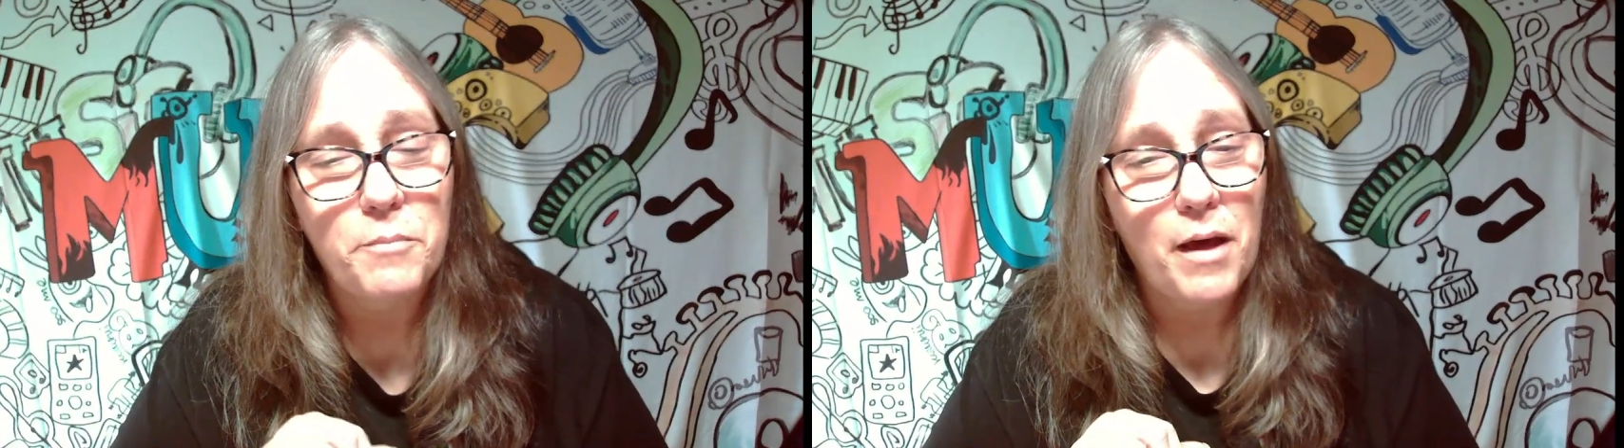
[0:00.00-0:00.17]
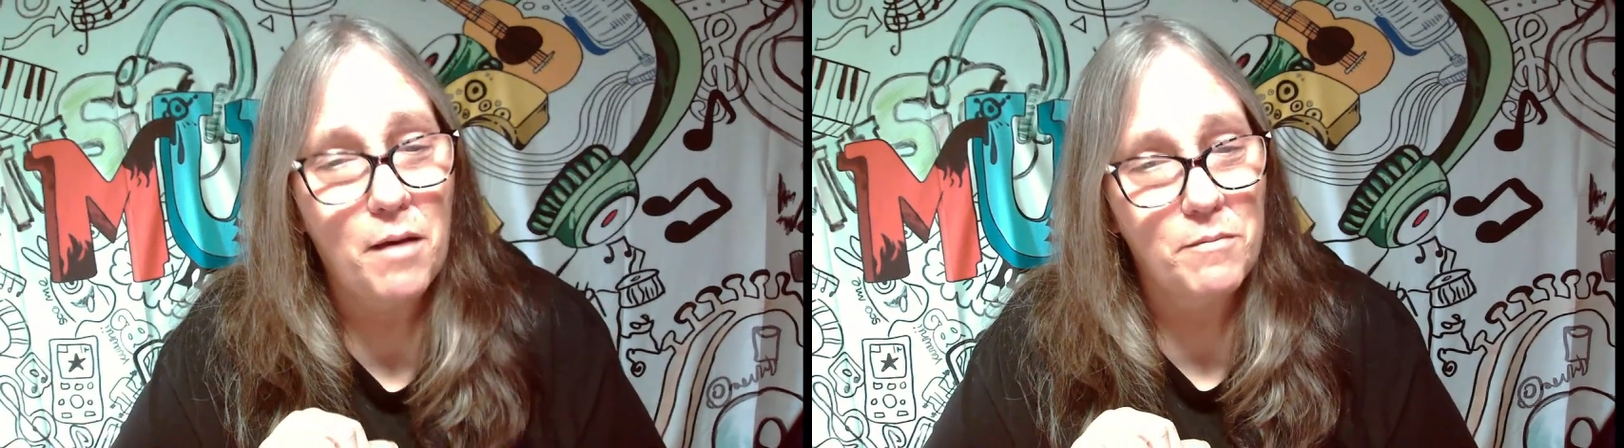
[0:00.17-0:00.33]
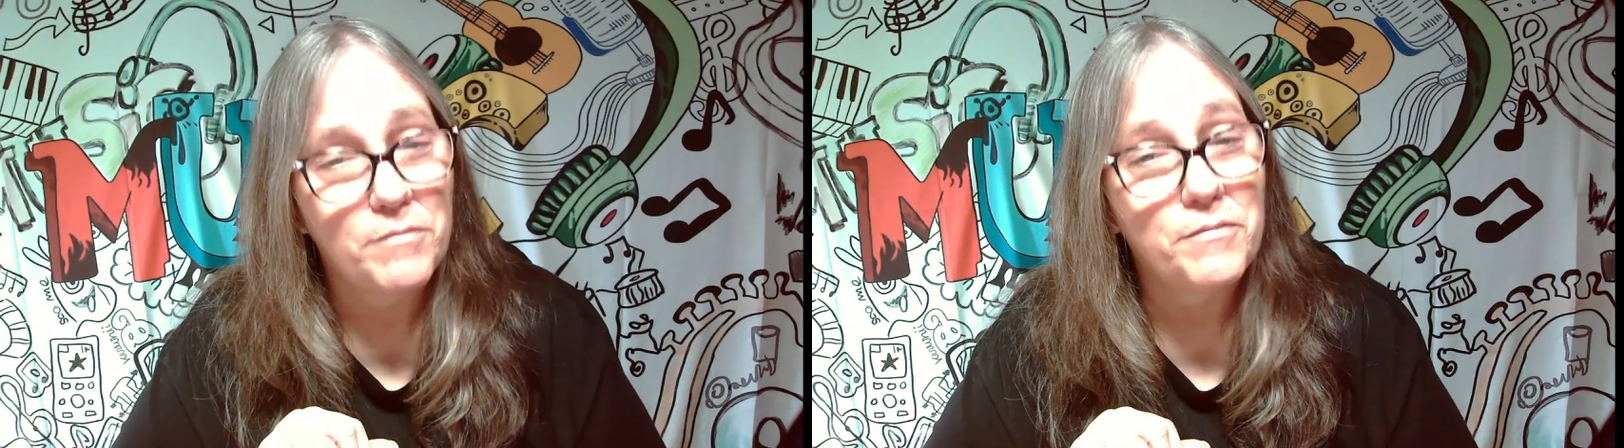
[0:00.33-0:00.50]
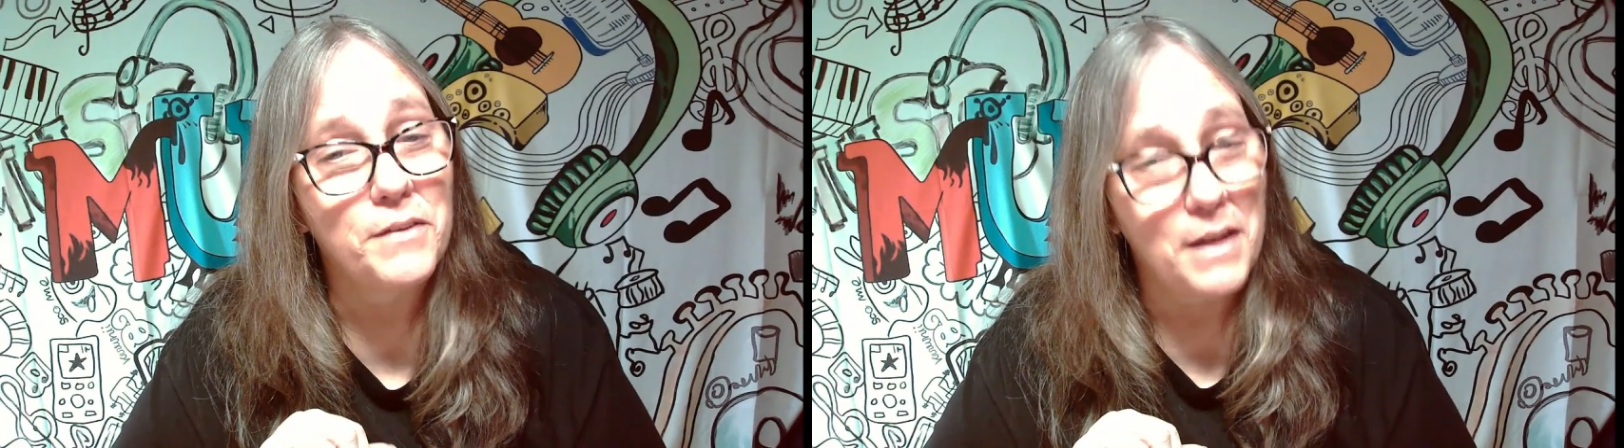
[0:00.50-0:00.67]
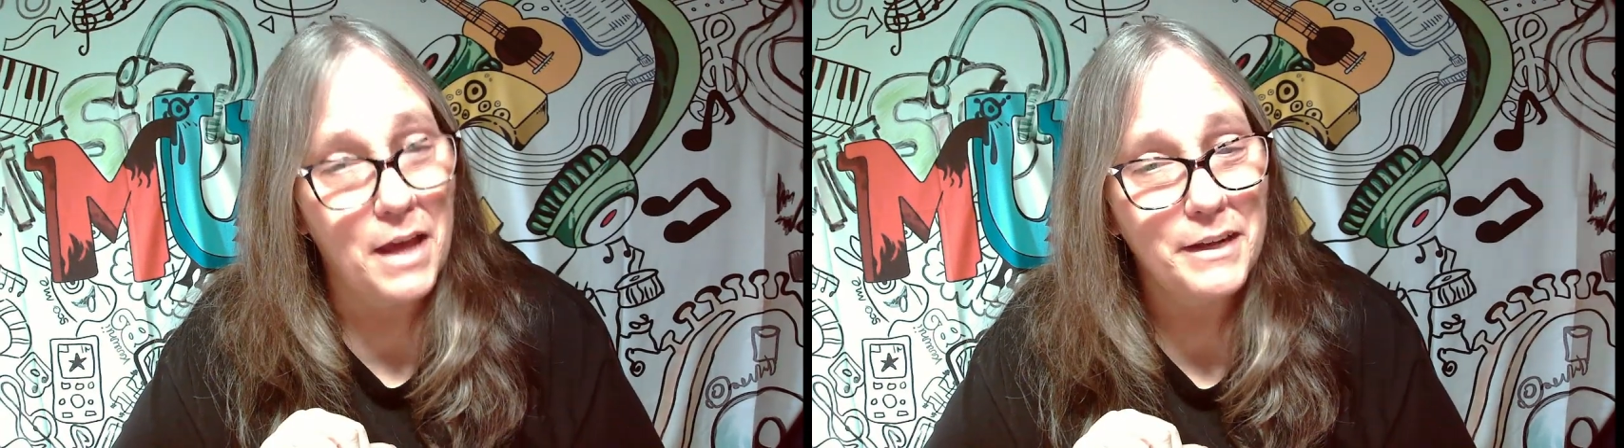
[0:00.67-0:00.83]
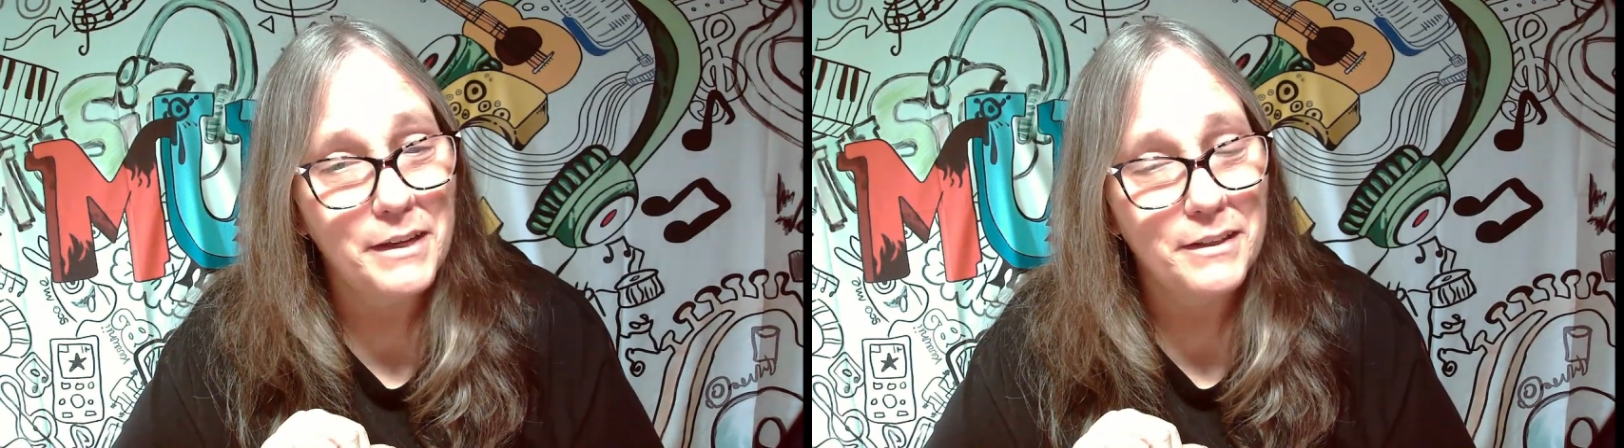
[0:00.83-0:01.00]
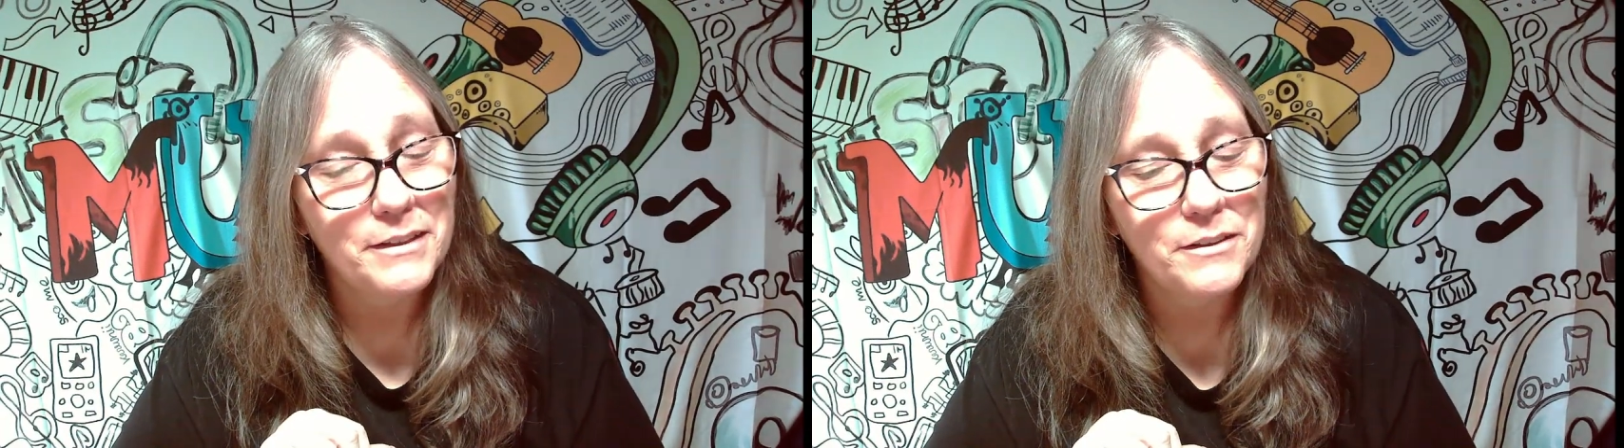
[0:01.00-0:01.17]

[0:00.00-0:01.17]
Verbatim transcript: Pop Fanatic,